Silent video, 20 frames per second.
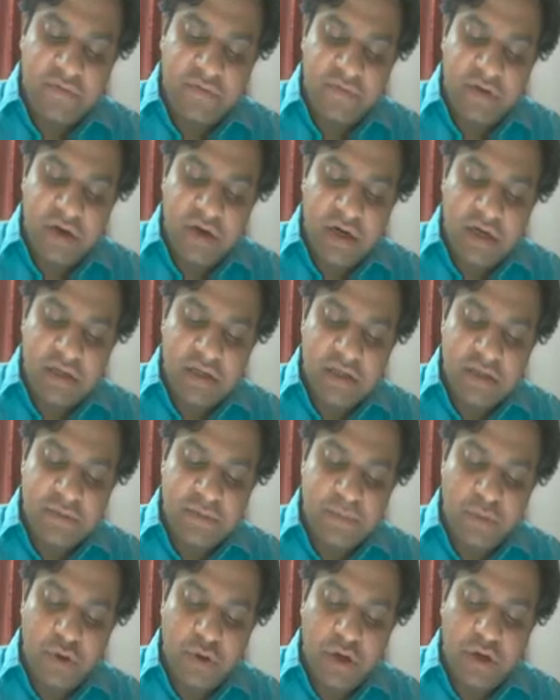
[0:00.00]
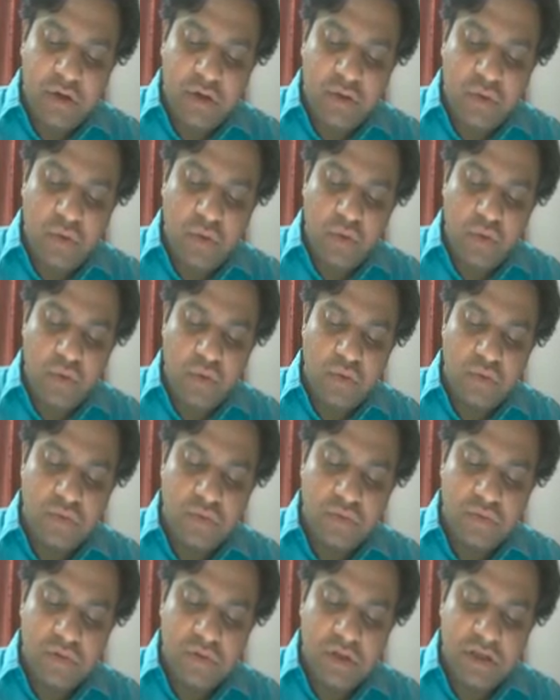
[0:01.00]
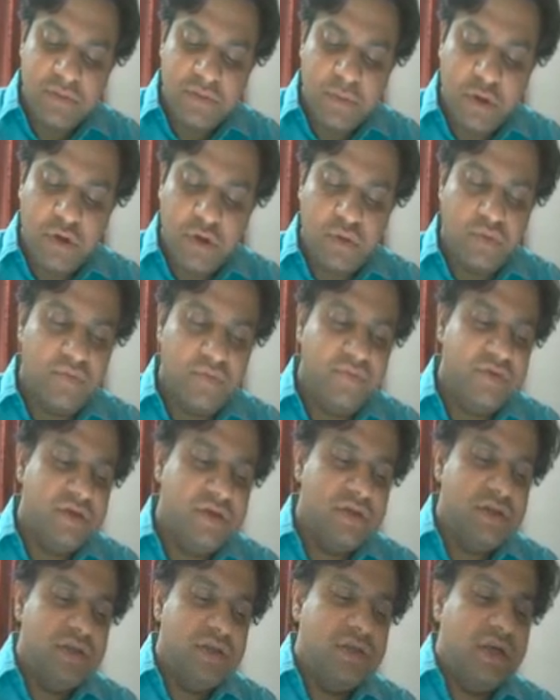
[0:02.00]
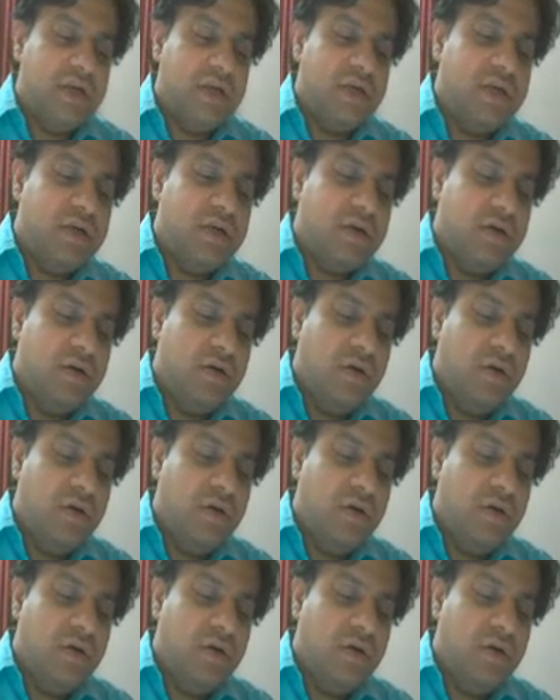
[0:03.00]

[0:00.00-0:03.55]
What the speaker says: field at this point O, which is the center